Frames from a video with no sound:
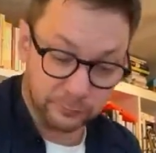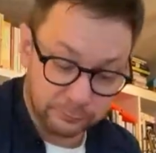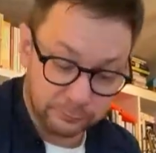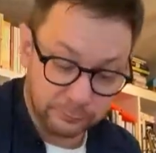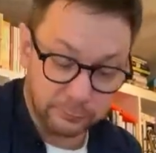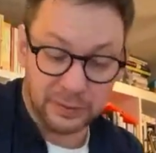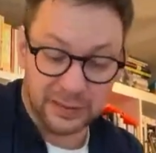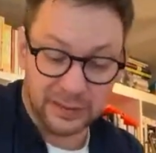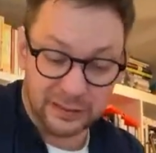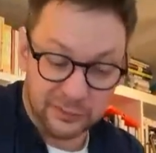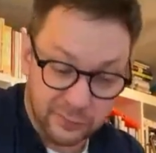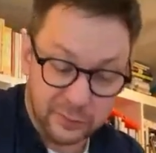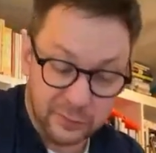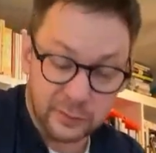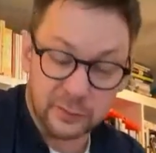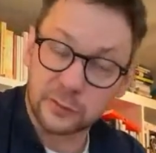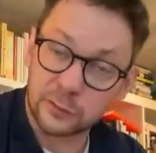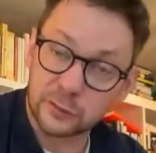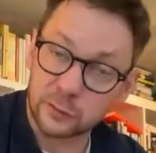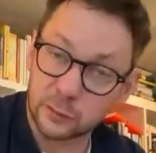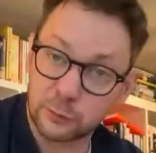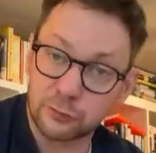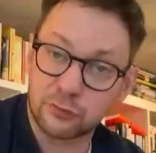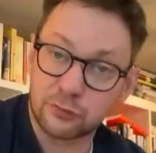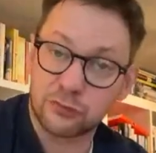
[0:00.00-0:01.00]
pivot to
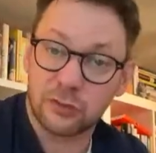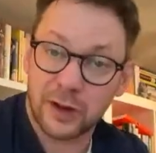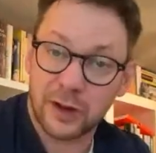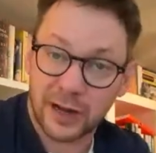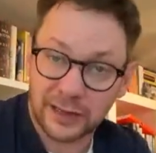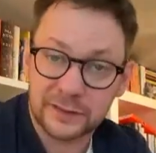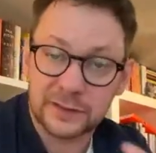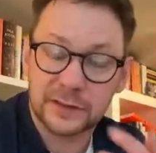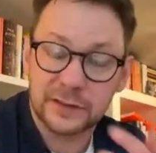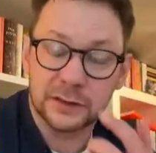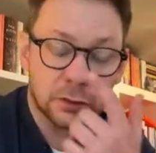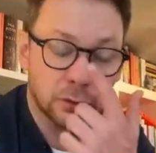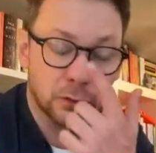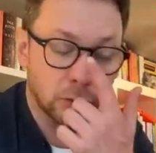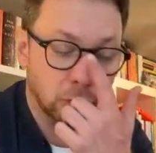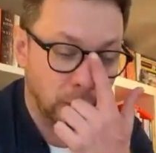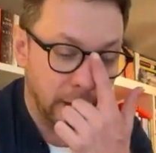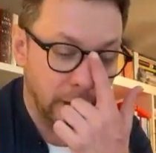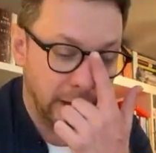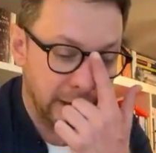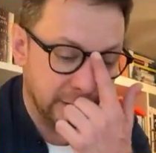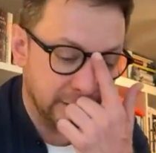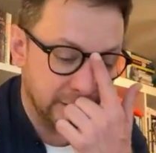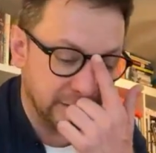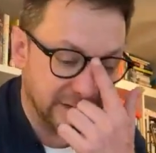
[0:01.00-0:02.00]
a practical
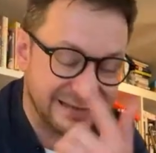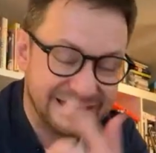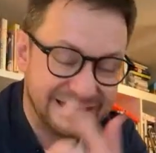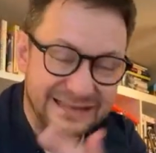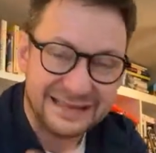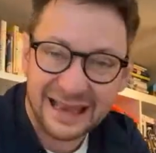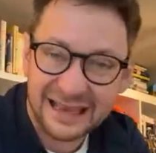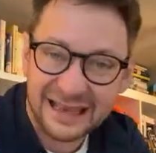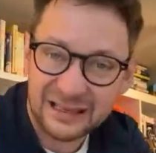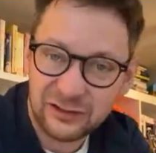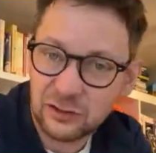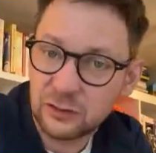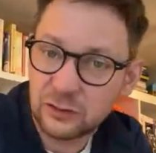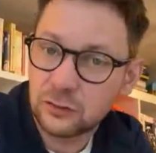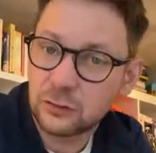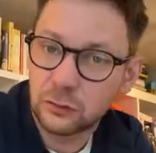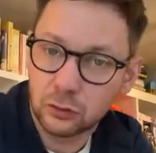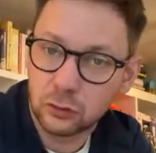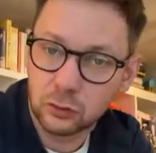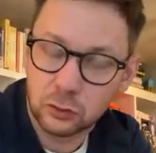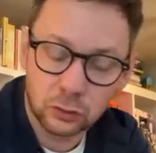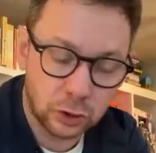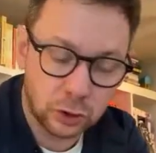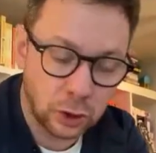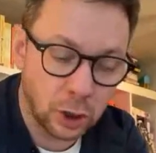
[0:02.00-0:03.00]
way to test
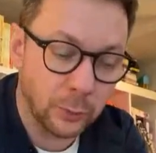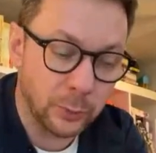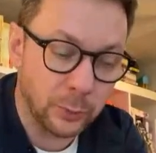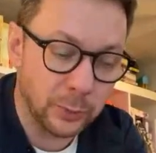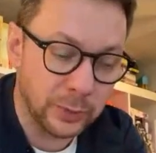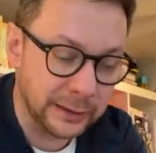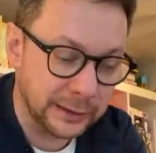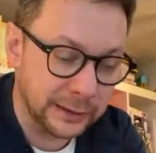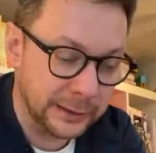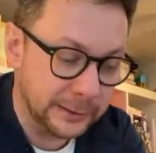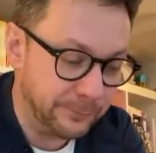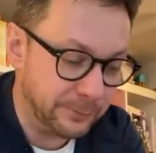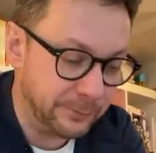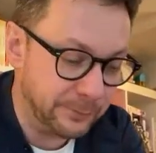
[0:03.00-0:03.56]
your copy,